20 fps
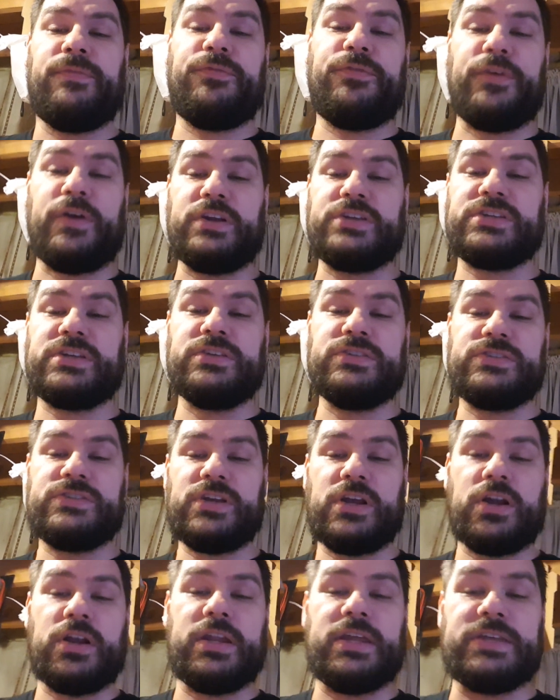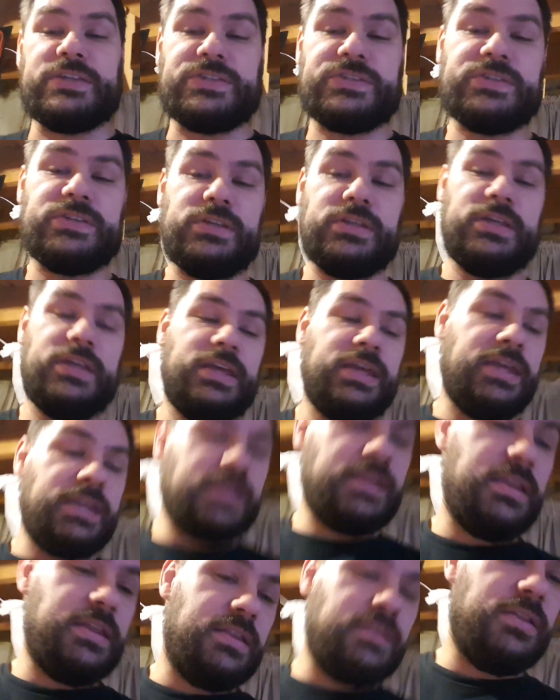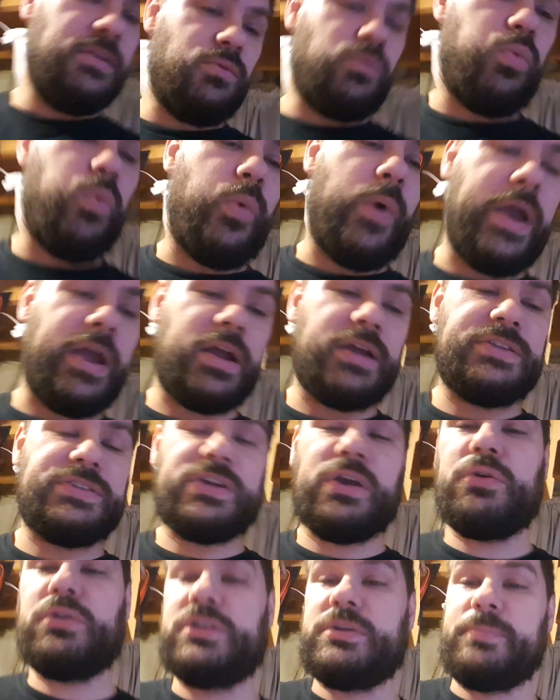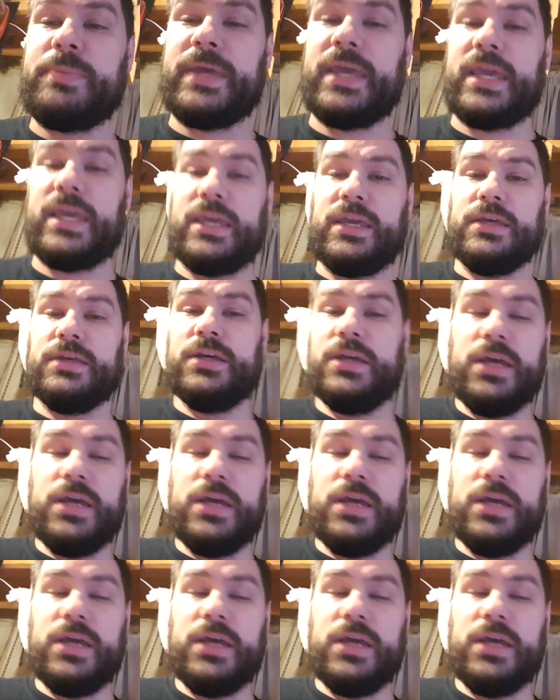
first concern is where it's going to be.